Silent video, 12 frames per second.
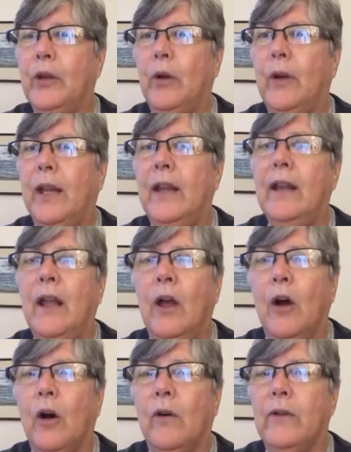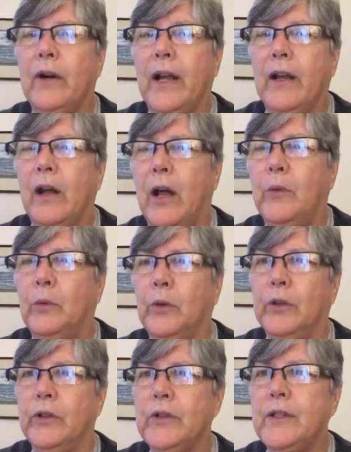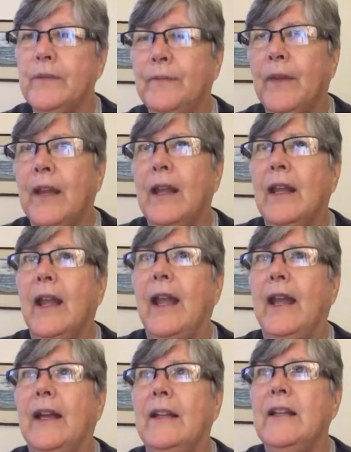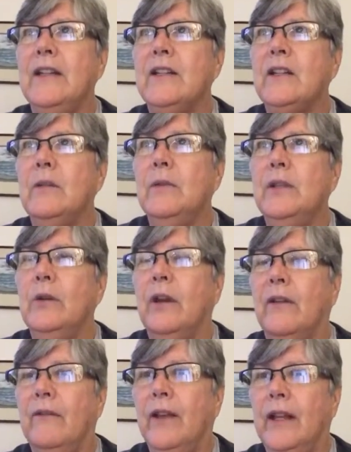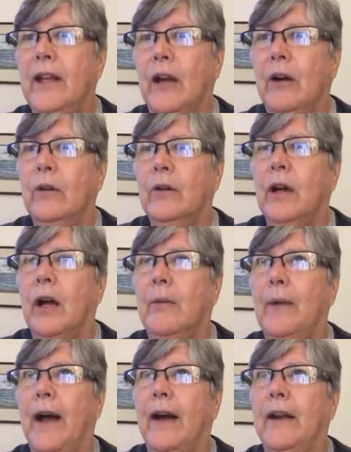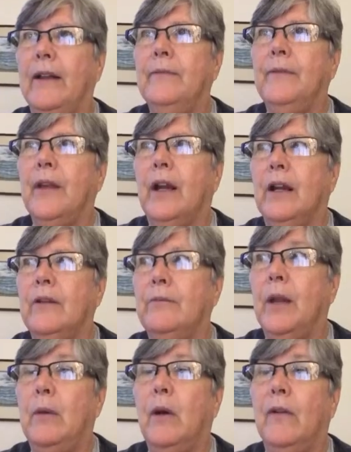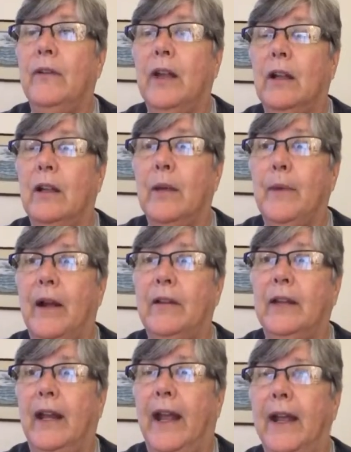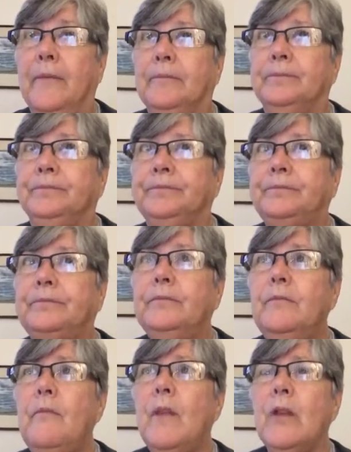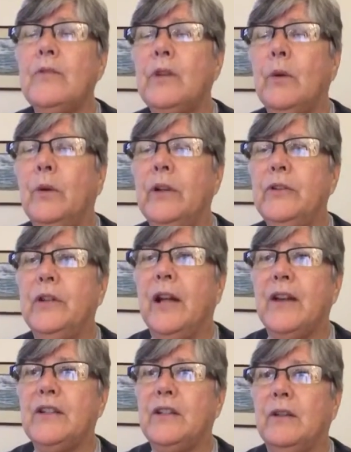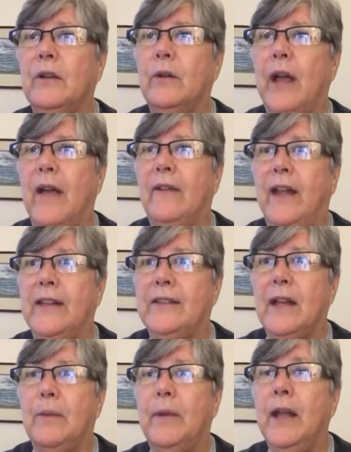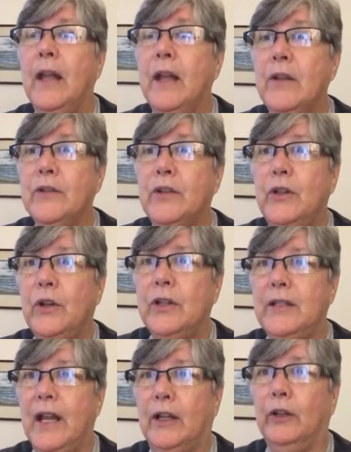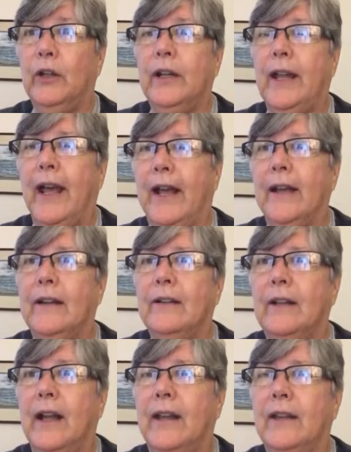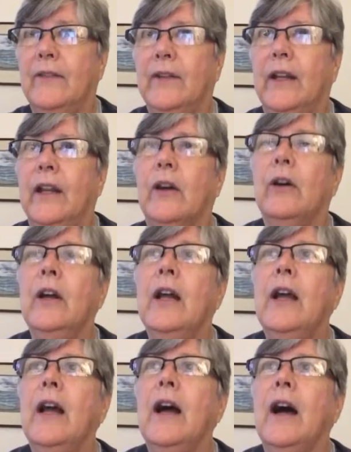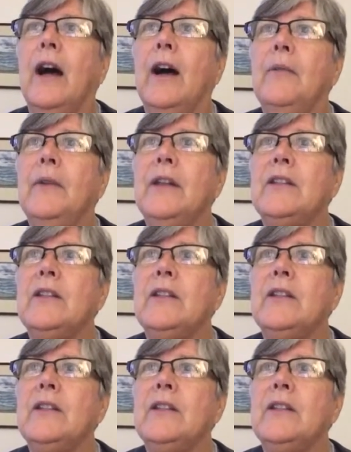Tony over at God Rules, and he's going to be doing a video about it. Maybe hopefully it'll come out today. So I wanted you guys to have a heads up so you could take a look at it, at the video. I